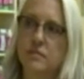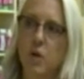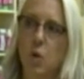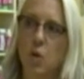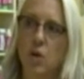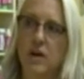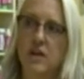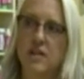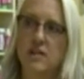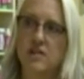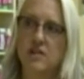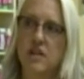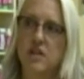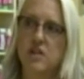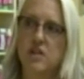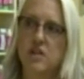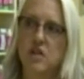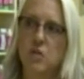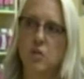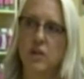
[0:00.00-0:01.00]

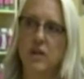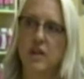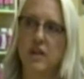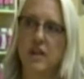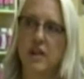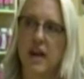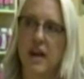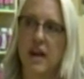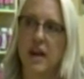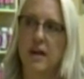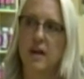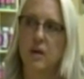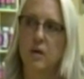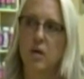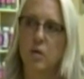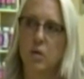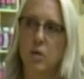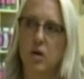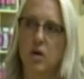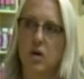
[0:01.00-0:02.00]
organization when
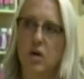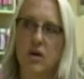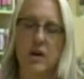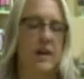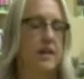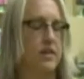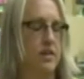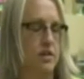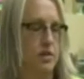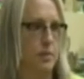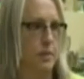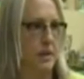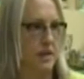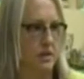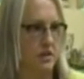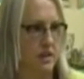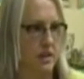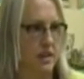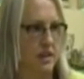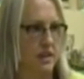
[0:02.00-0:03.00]
they were in this
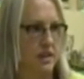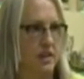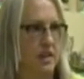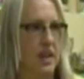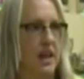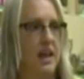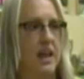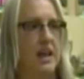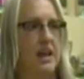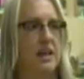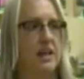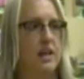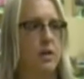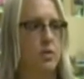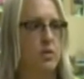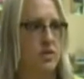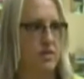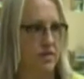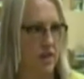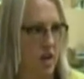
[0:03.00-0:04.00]
building, and it
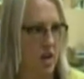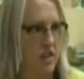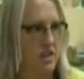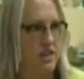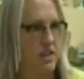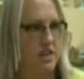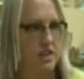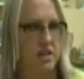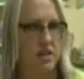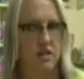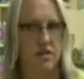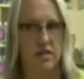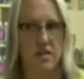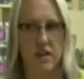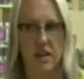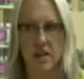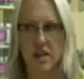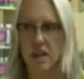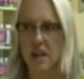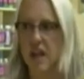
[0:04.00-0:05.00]
was a volunteer
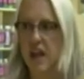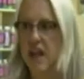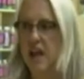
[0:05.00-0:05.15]
thing.